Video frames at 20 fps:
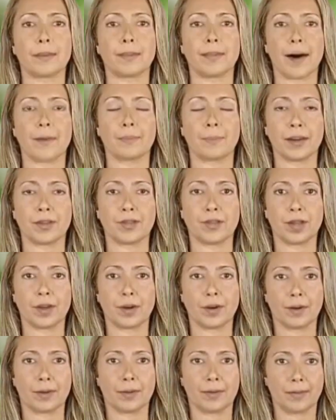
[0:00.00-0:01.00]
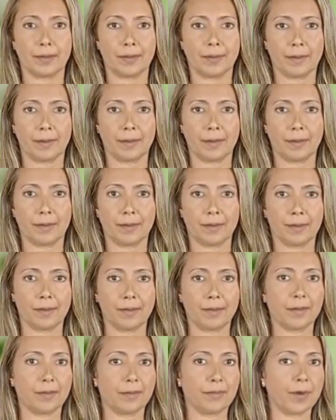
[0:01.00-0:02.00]
Number 2.
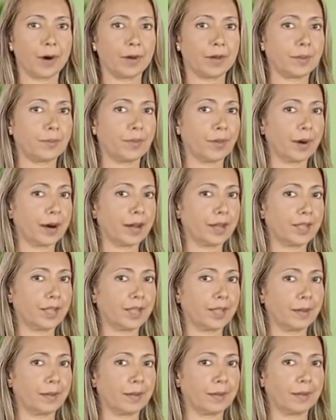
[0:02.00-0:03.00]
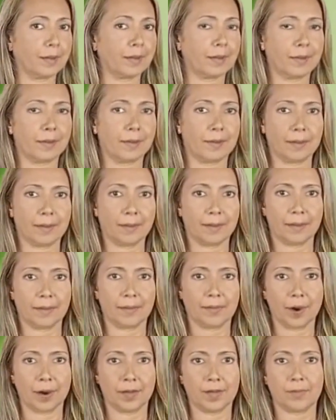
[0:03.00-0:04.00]
Phosphorus.
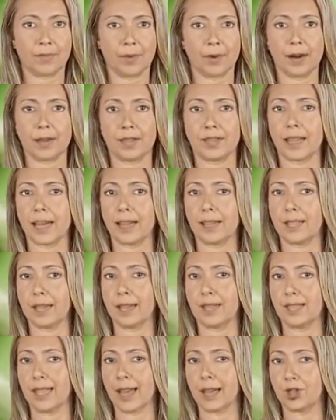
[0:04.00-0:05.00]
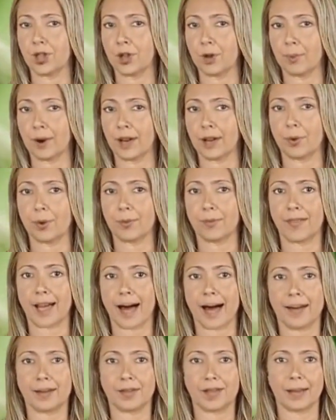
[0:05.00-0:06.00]
Phosphorus is an essential mineral
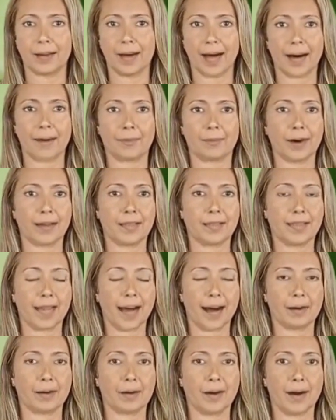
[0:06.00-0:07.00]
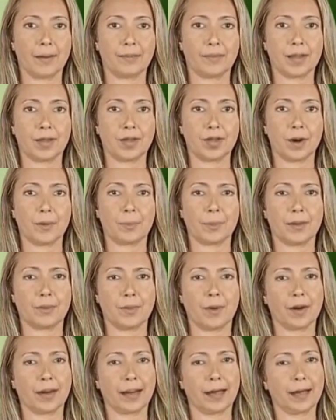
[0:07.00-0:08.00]
found in every cell of the
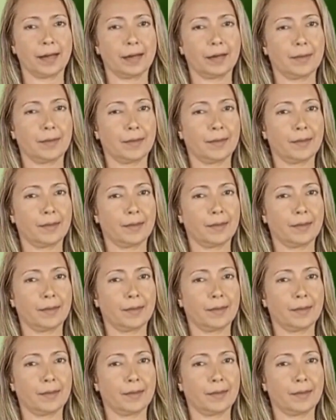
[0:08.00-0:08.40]
human body.